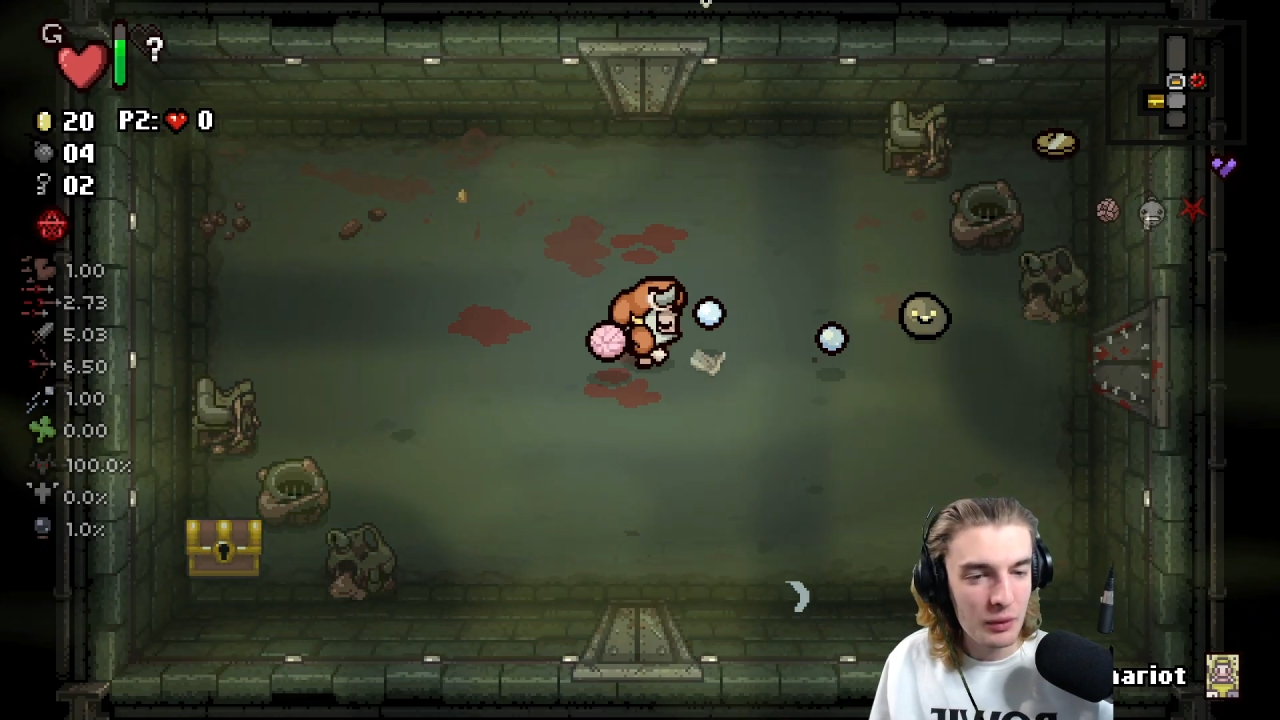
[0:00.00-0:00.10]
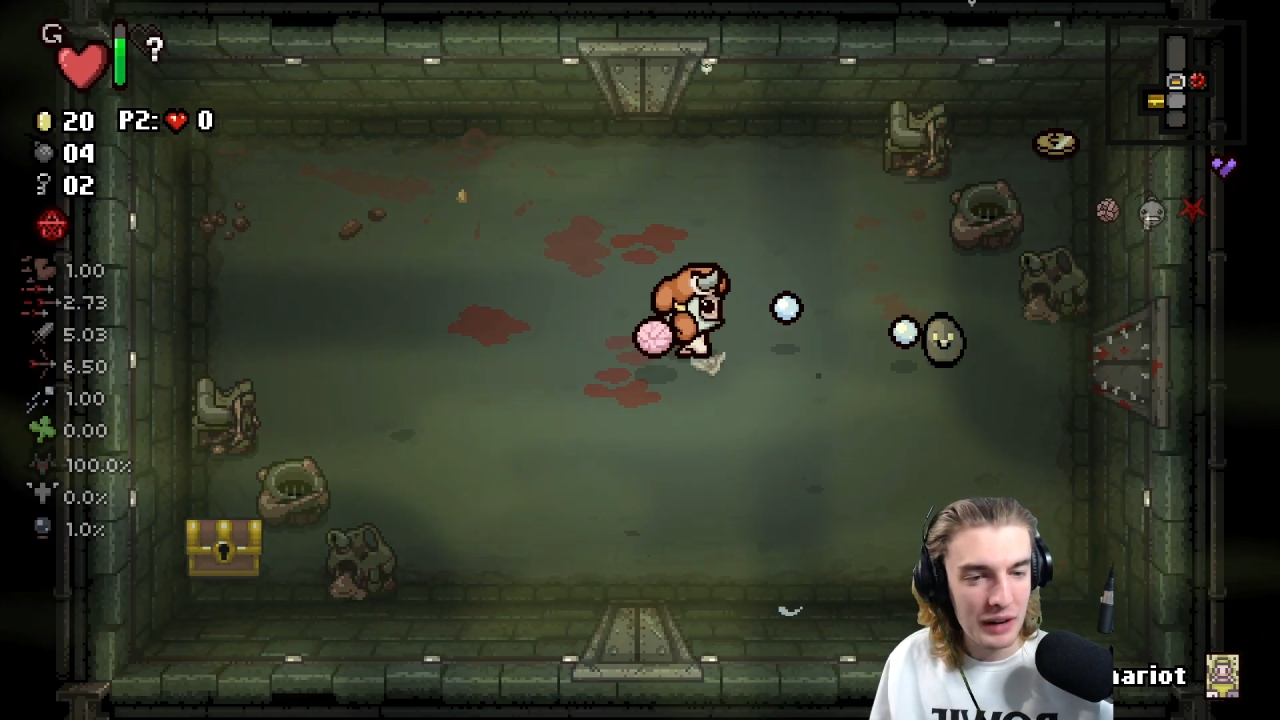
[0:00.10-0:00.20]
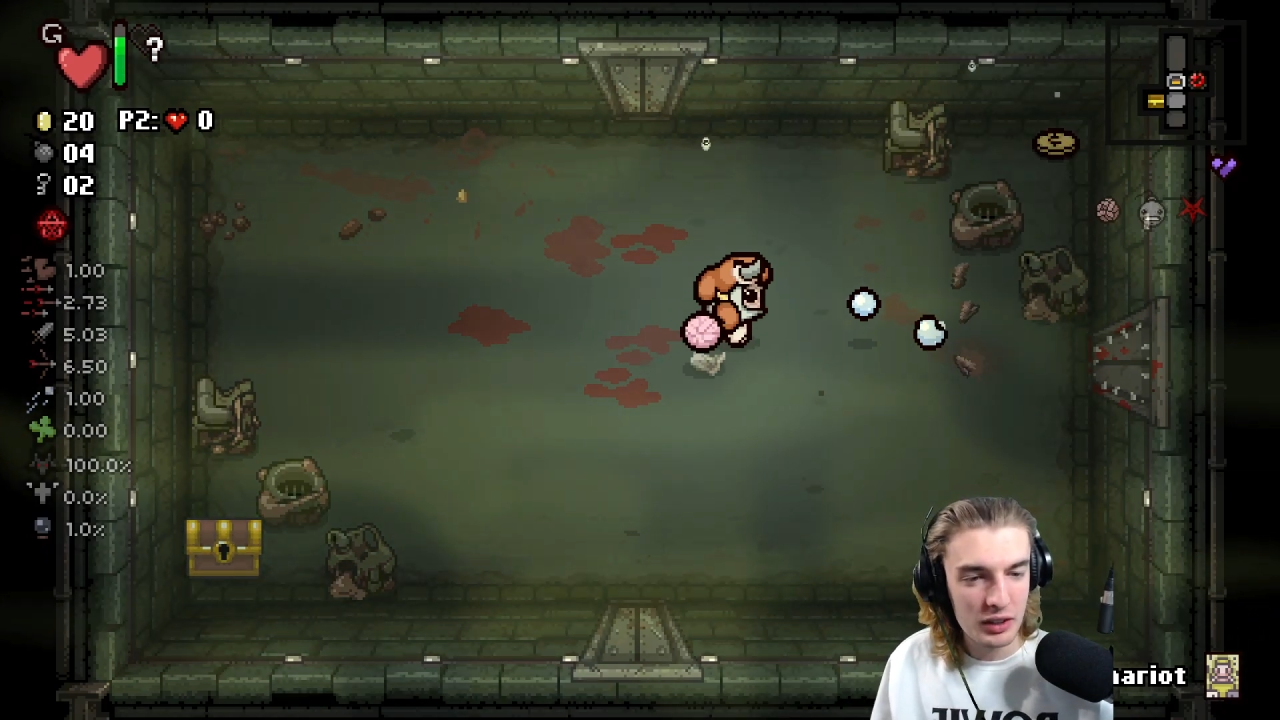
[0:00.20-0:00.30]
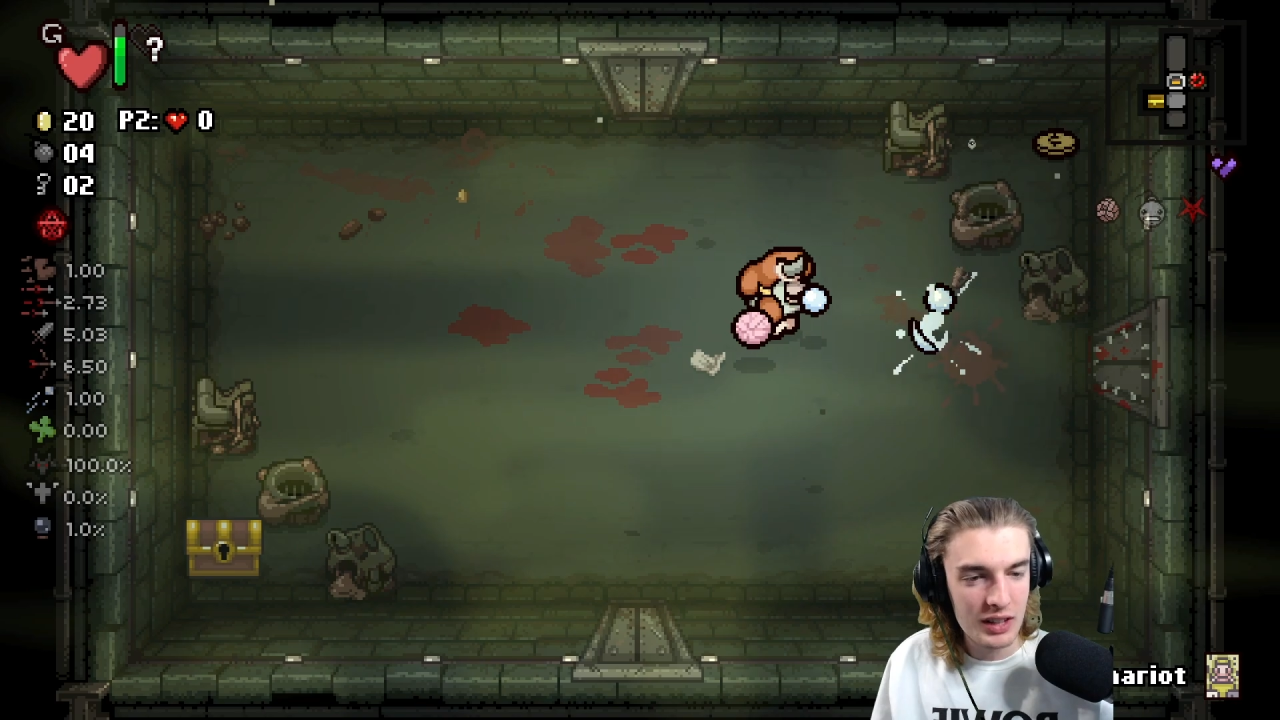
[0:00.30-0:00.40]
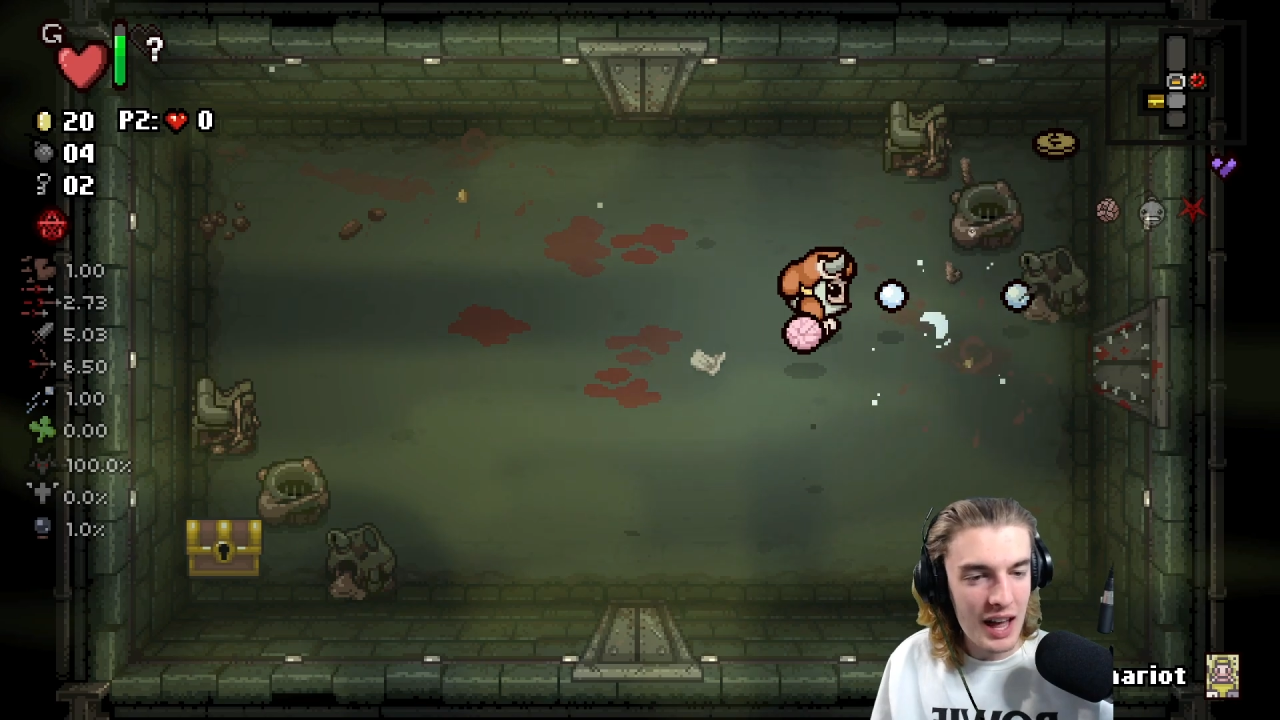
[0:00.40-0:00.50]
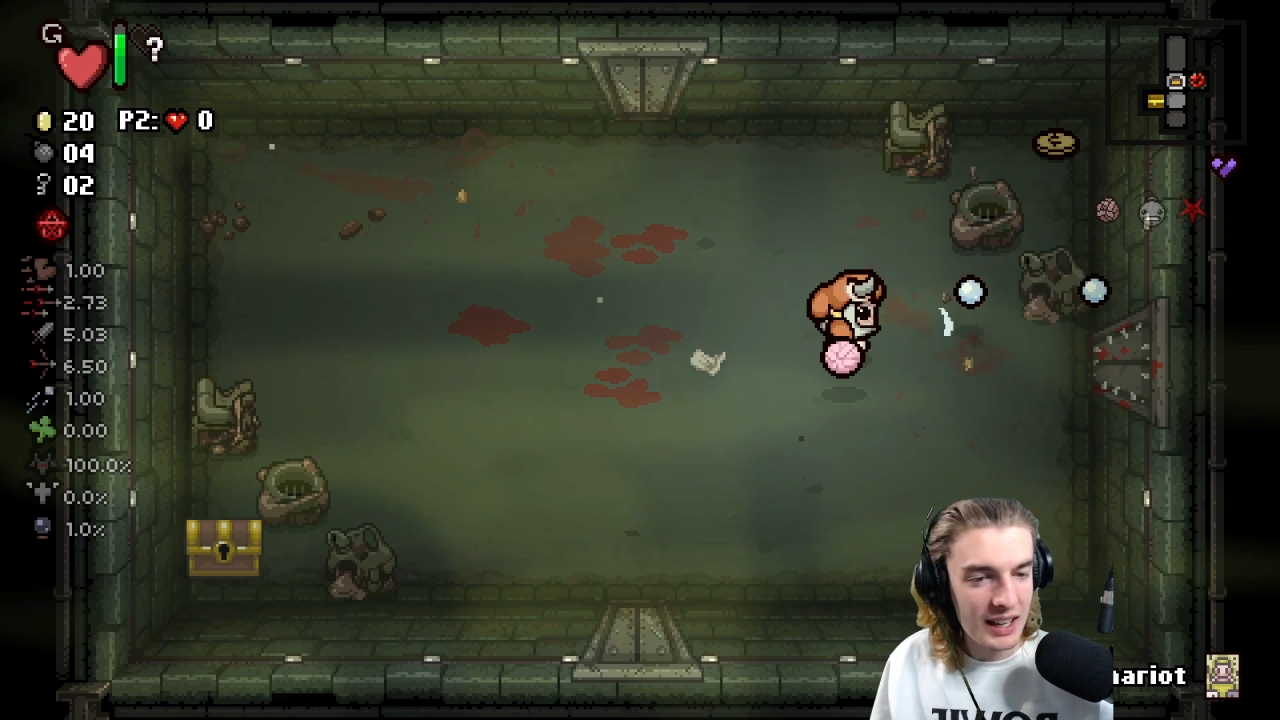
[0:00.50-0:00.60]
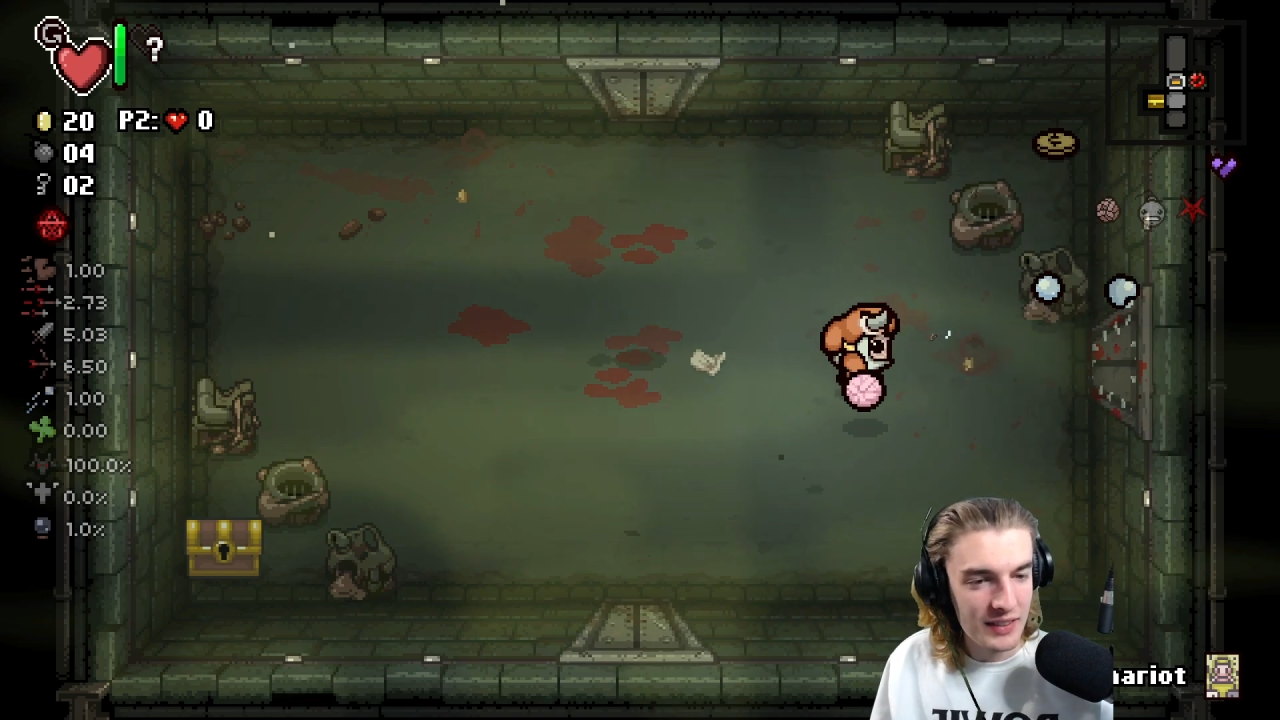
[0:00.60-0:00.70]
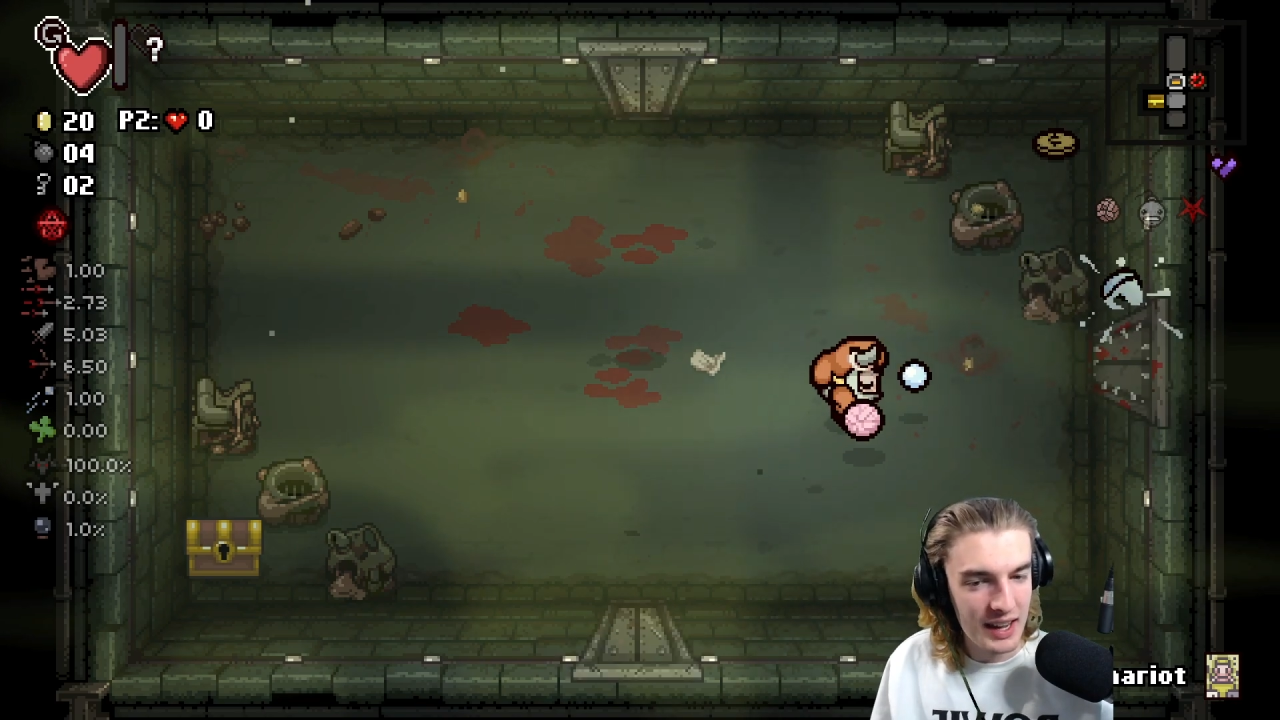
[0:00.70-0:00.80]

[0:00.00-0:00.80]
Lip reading: and we have to lie in